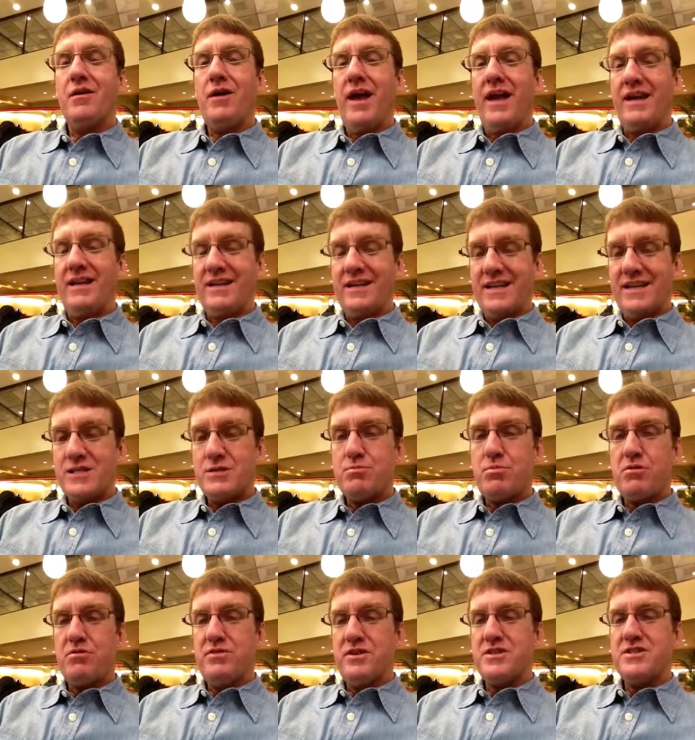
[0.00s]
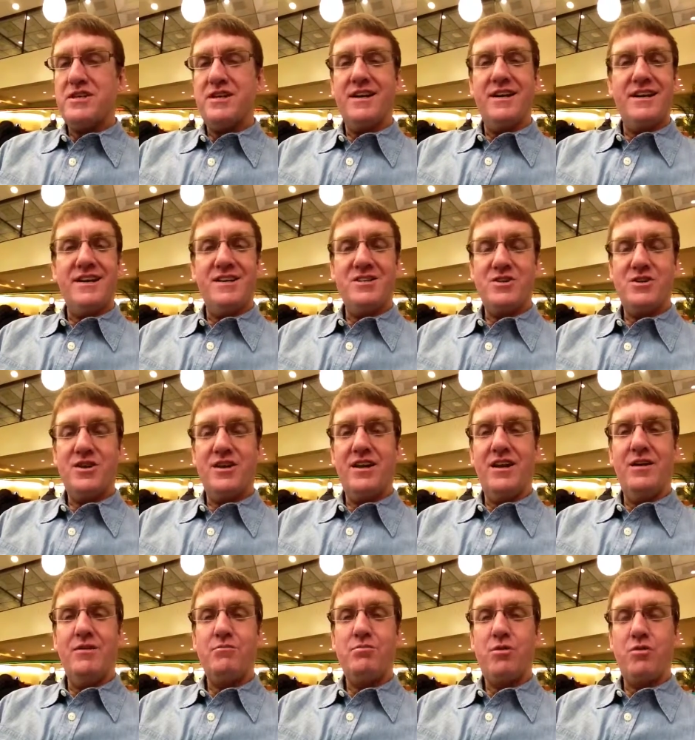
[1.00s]
at least proficient initial
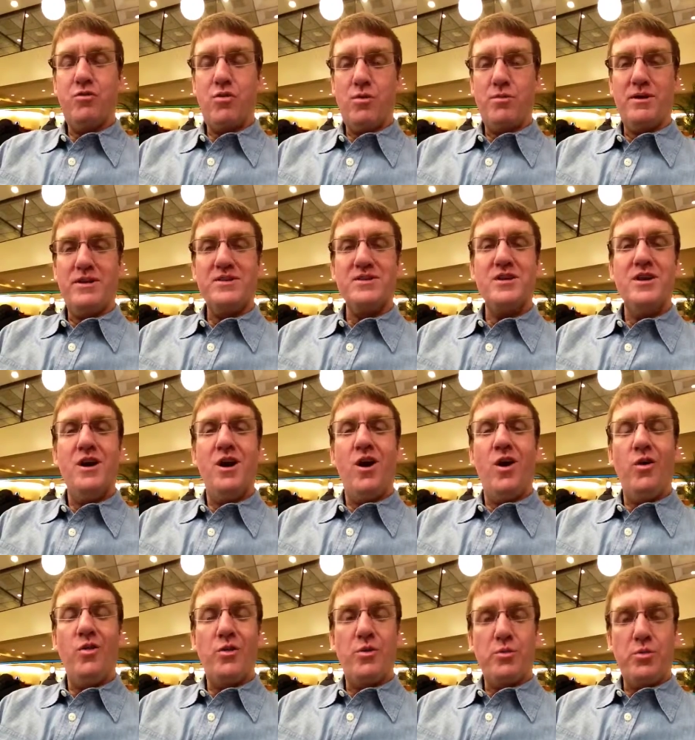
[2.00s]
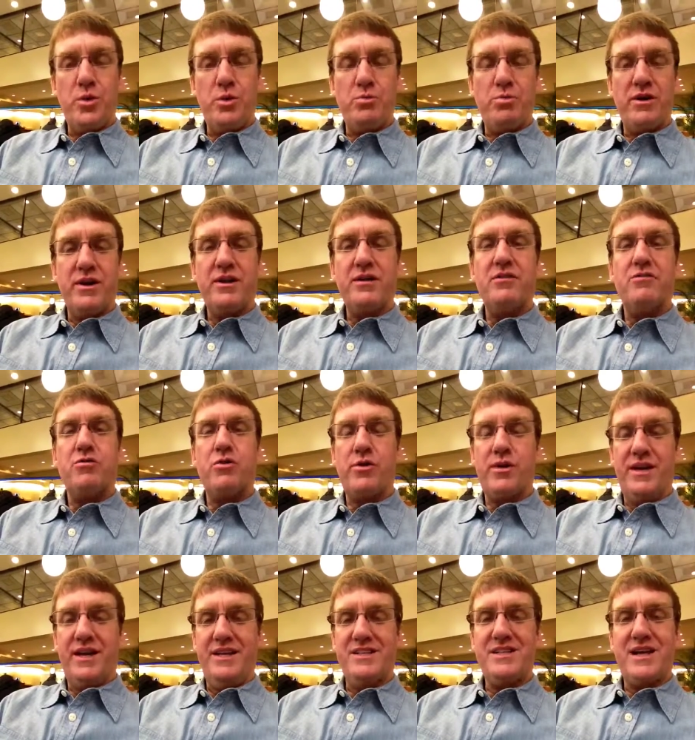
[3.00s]
performance on the rubric for
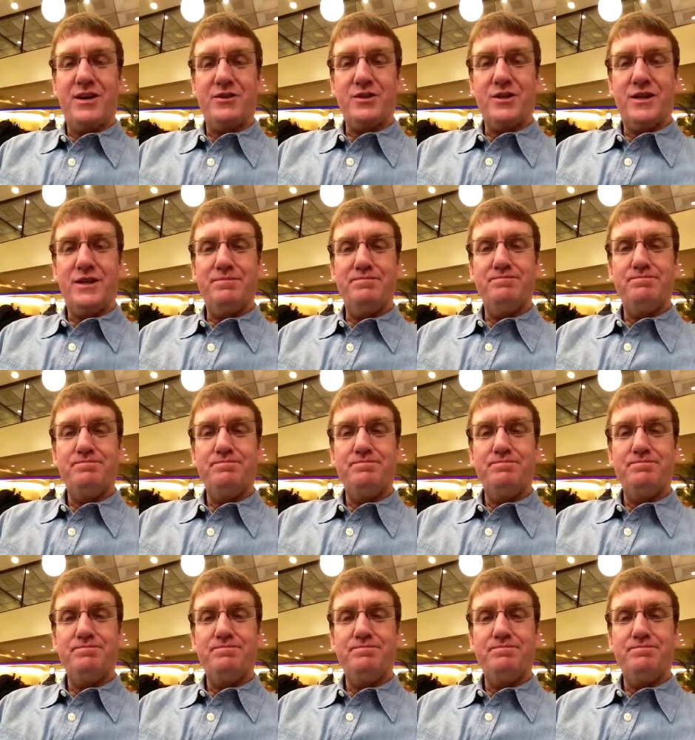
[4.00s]
each outcome.